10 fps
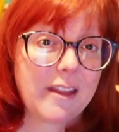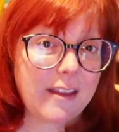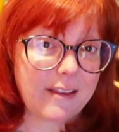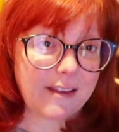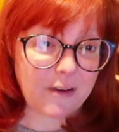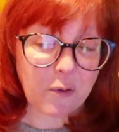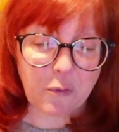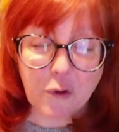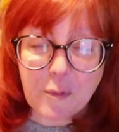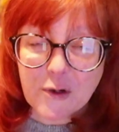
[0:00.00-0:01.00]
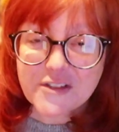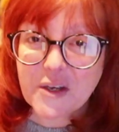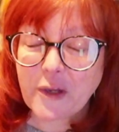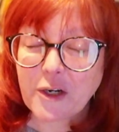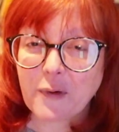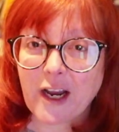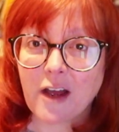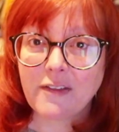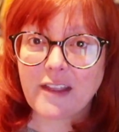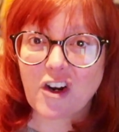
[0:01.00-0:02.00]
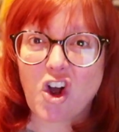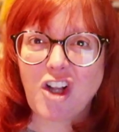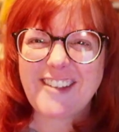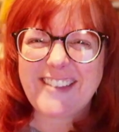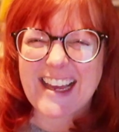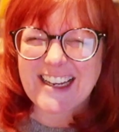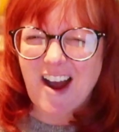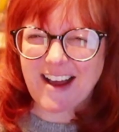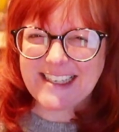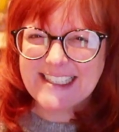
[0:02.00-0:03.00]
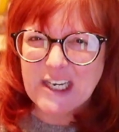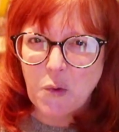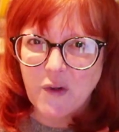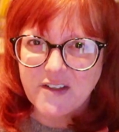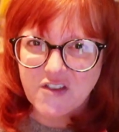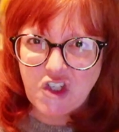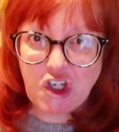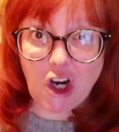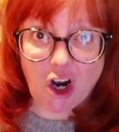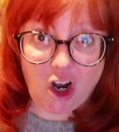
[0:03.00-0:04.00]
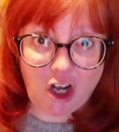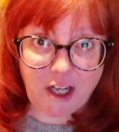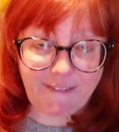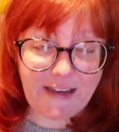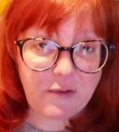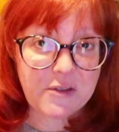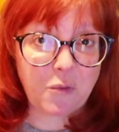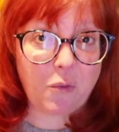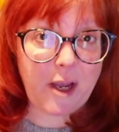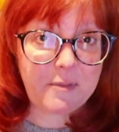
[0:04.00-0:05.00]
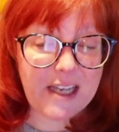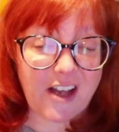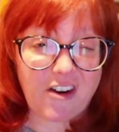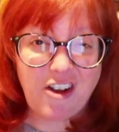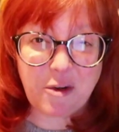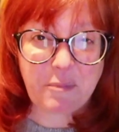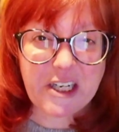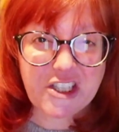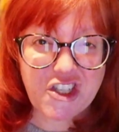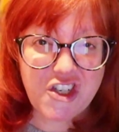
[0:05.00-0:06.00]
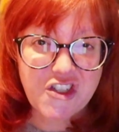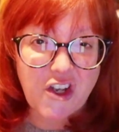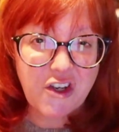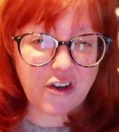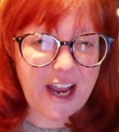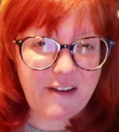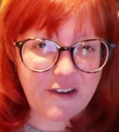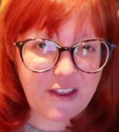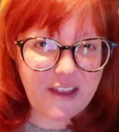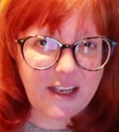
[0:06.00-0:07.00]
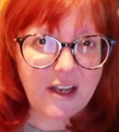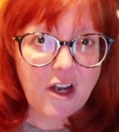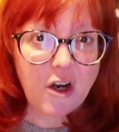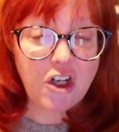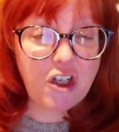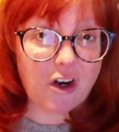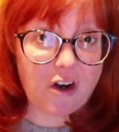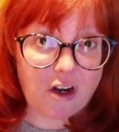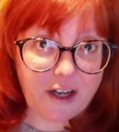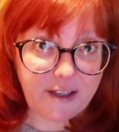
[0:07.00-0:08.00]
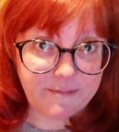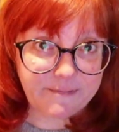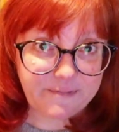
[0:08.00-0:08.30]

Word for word: there were rumors that went around that all of that content was gone, that it was wiped out. All your pictures, all your everything gone.